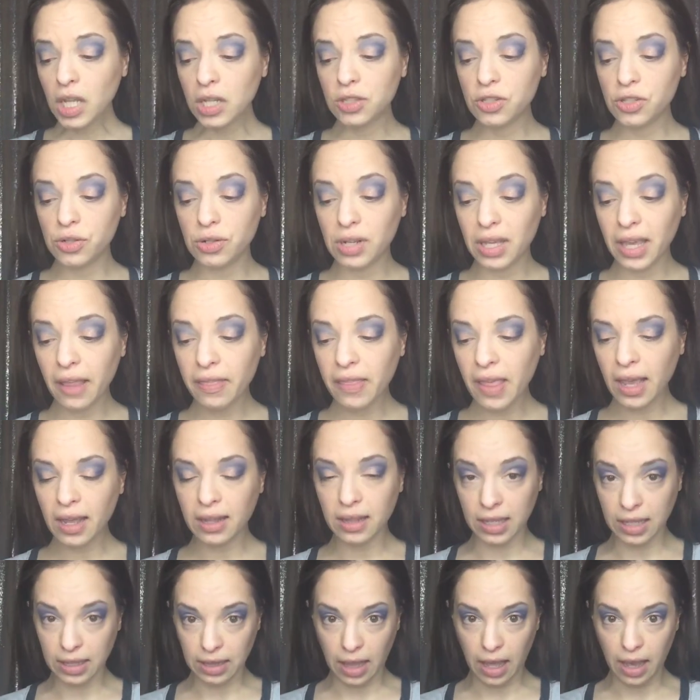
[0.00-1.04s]
So to get that
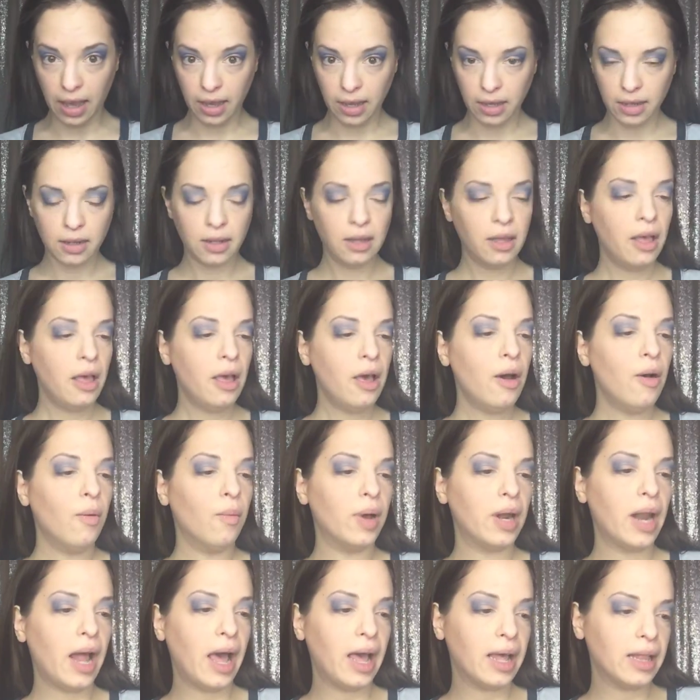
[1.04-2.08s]
clean line,
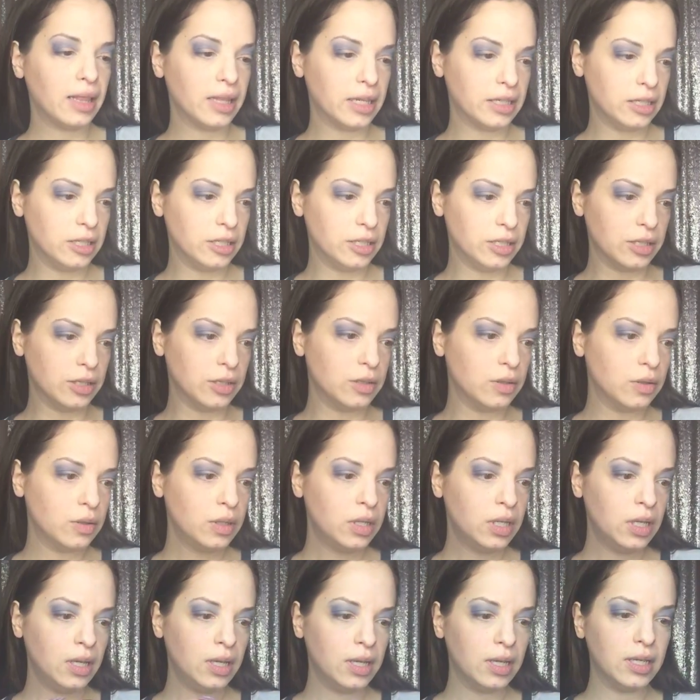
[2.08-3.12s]
what I like to do
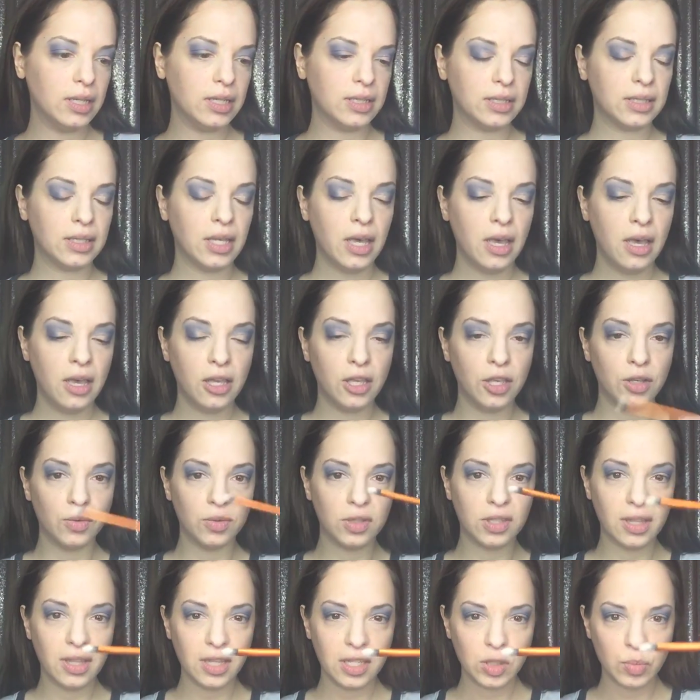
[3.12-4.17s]
is
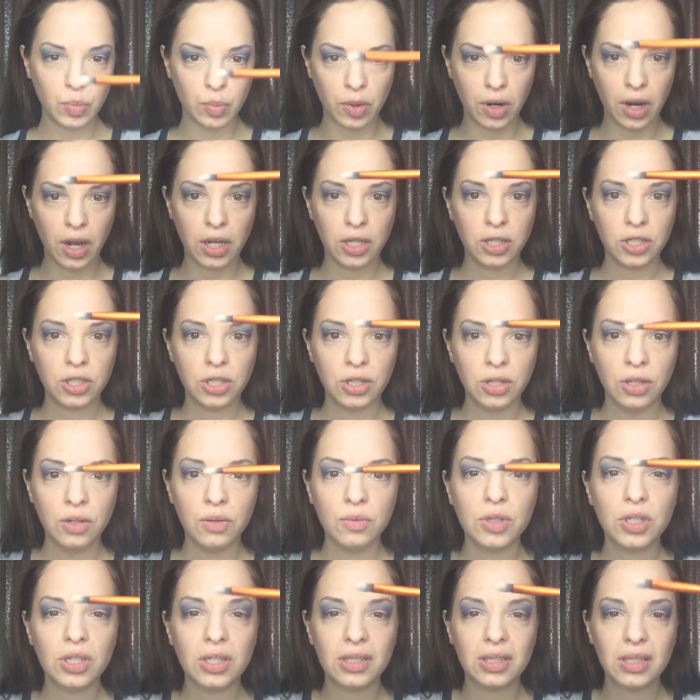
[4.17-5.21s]
use this brush,
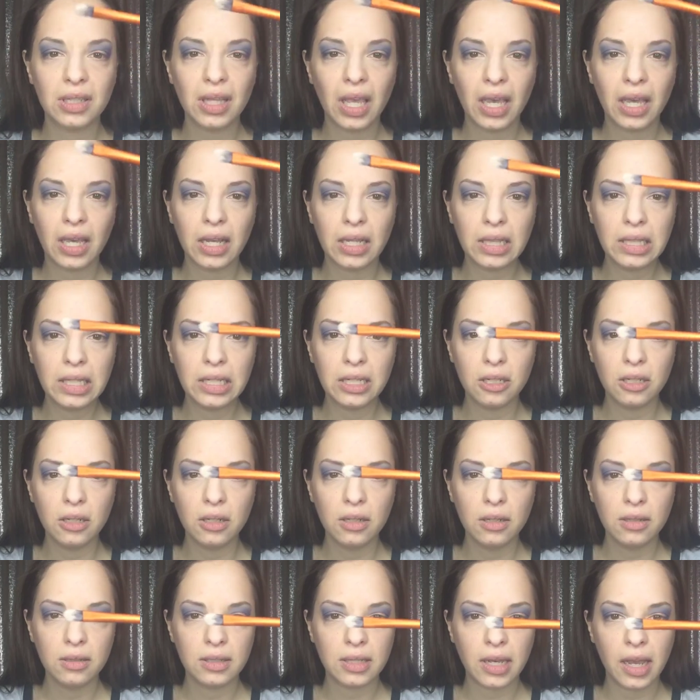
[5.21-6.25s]
which is like a
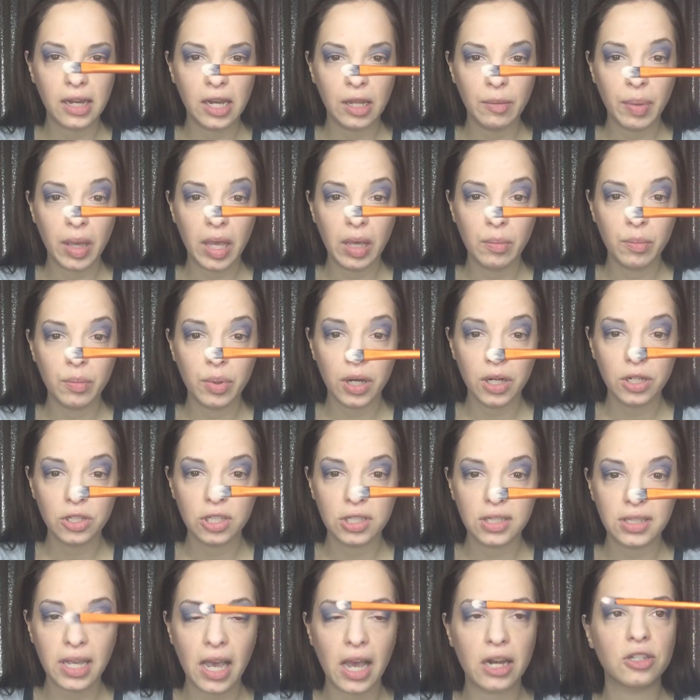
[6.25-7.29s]
little tiny paintbrush.
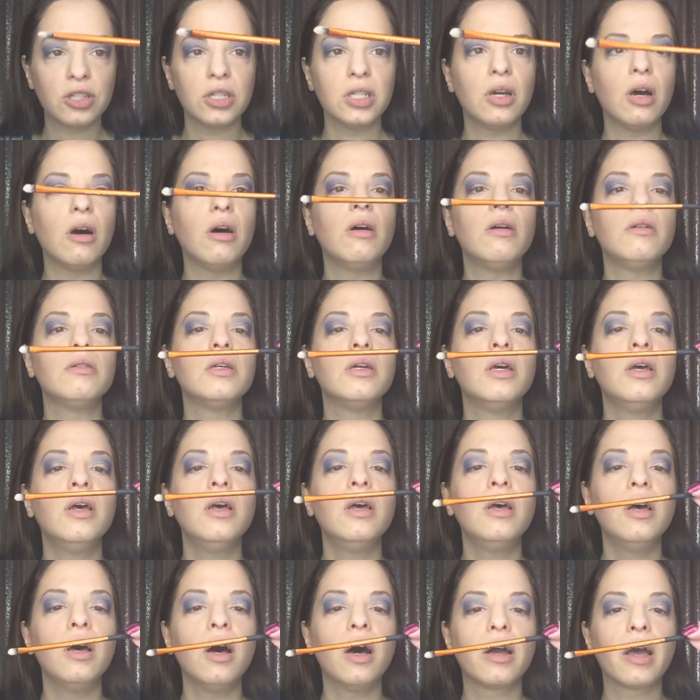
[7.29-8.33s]
It's actually called
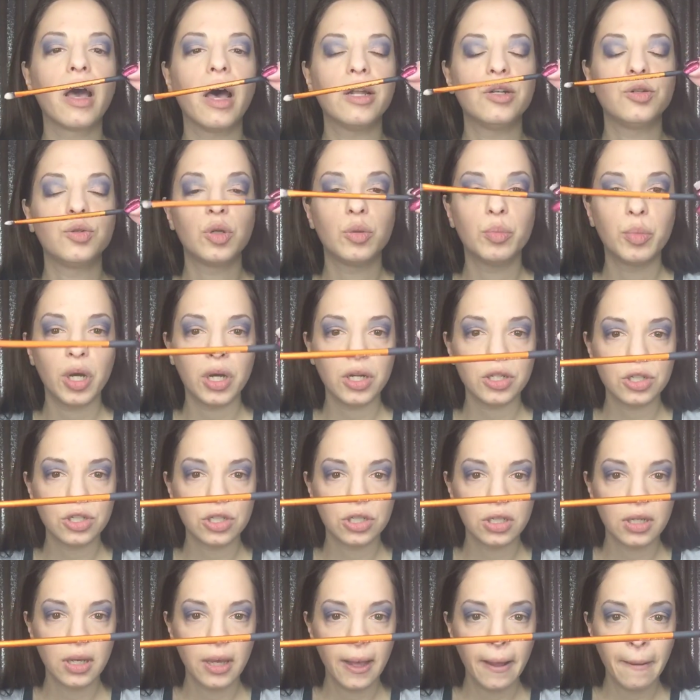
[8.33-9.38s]
a contour brush,